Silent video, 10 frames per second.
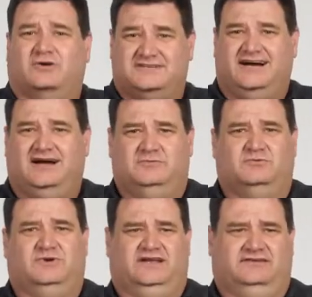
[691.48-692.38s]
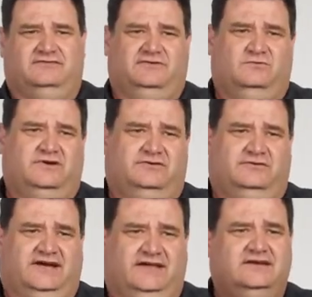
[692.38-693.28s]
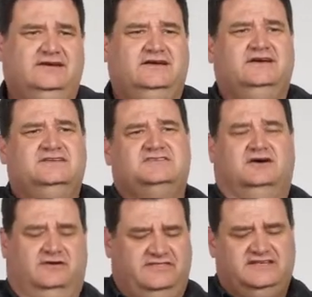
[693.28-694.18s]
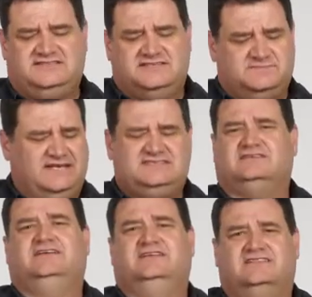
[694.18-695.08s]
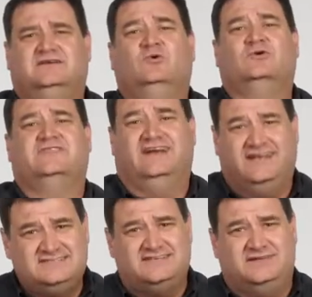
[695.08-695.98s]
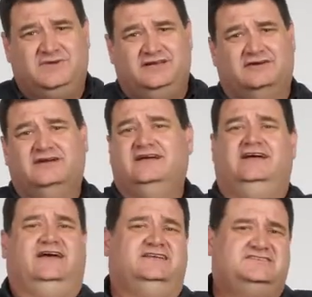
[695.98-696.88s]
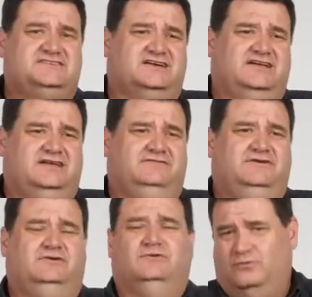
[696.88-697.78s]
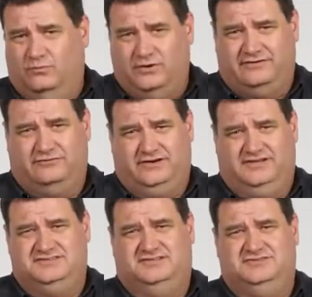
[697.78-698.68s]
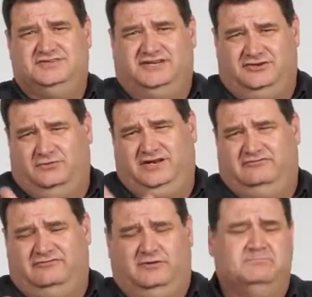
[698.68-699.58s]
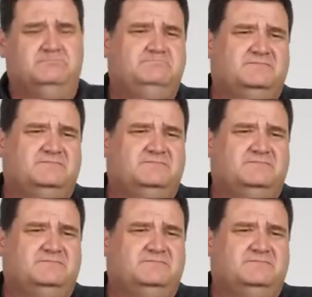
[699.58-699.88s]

or timed readings if you want to do that. So this is basically nothing more than an incident meter, and it's just going to give you whatever it is that you take your reading from.